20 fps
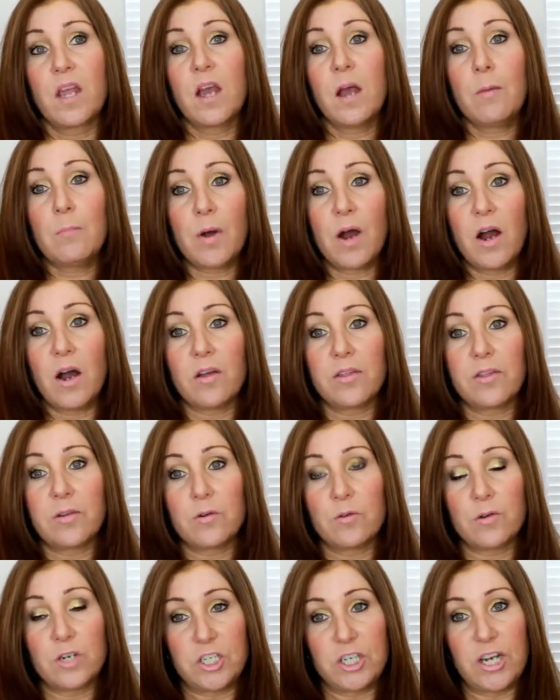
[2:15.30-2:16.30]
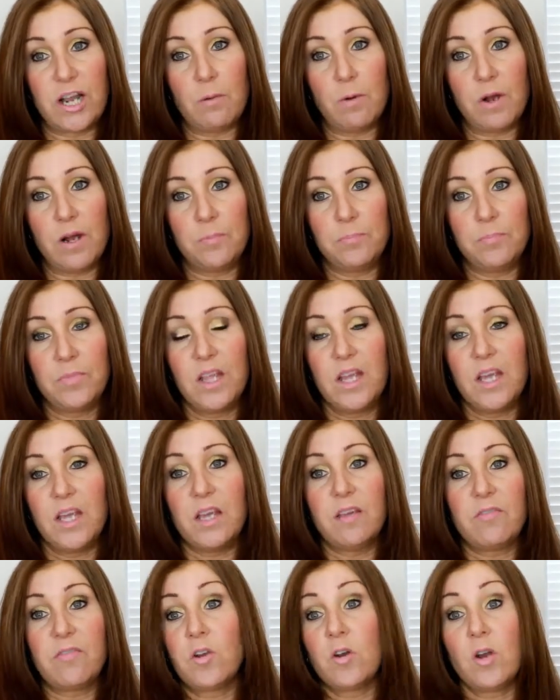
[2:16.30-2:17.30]
a bath or a shower.
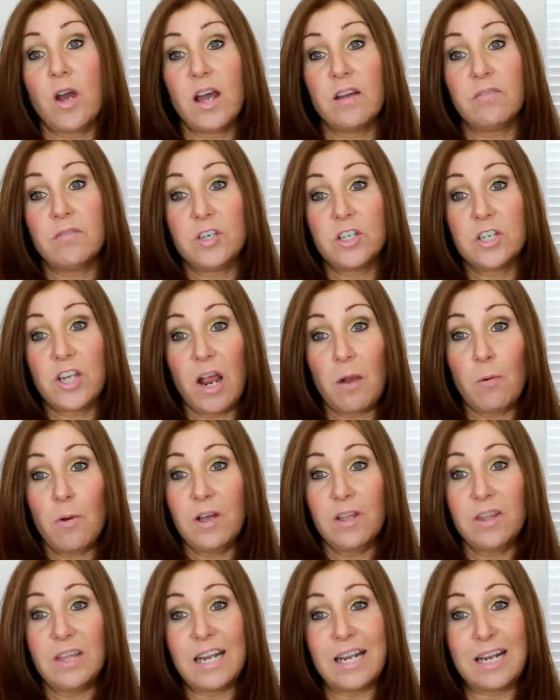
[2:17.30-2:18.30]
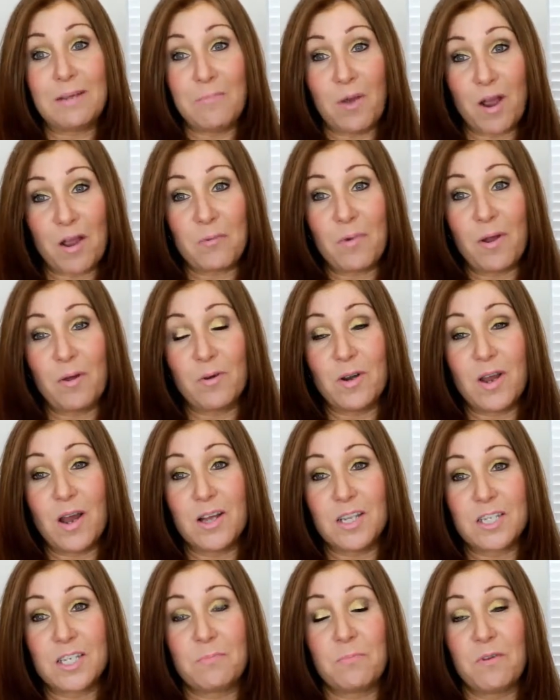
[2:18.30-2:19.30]
If you're not having a shower, then it might well
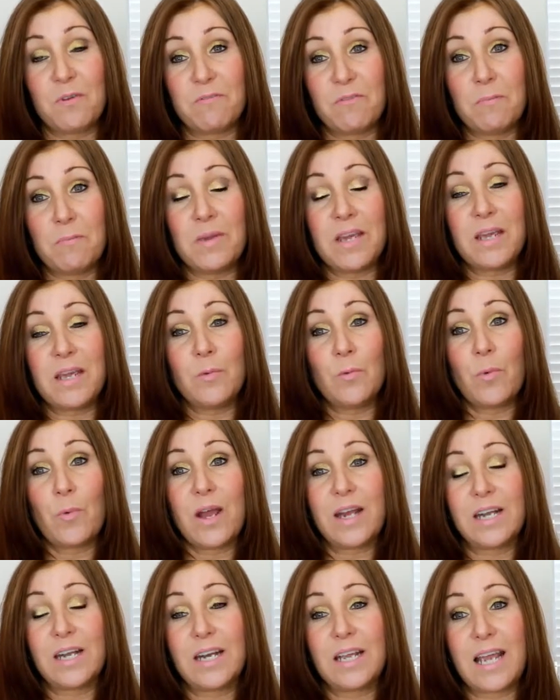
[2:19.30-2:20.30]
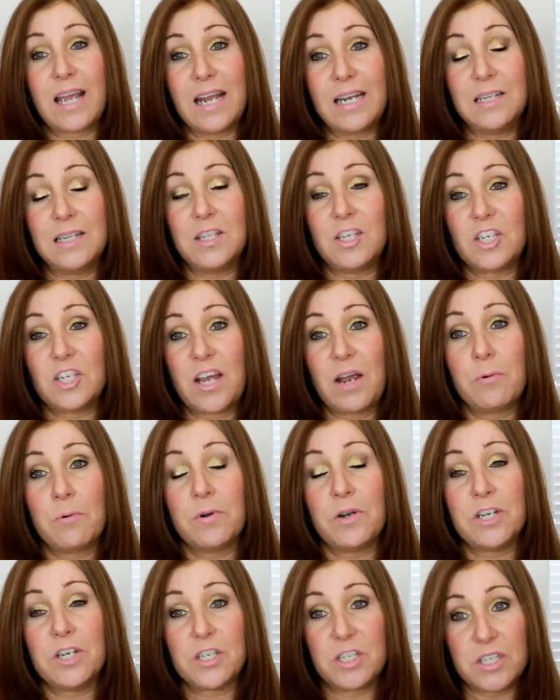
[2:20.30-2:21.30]
last, but for me, when getting in the
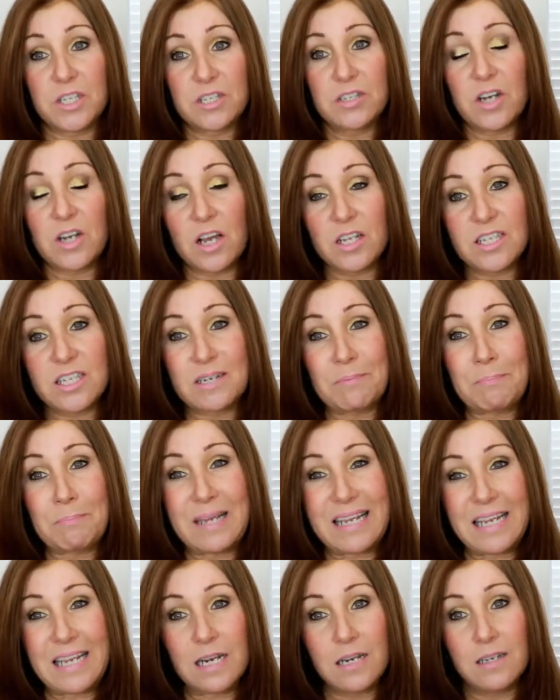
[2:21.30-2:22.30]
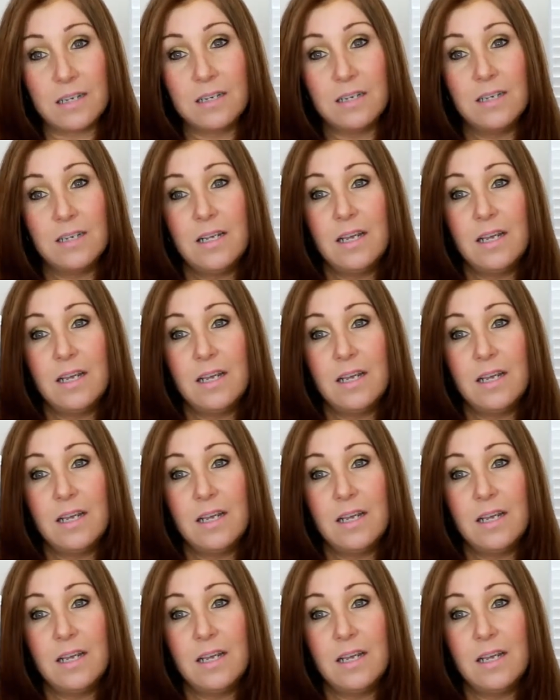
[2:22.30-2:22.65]
shower, it just starts to peel.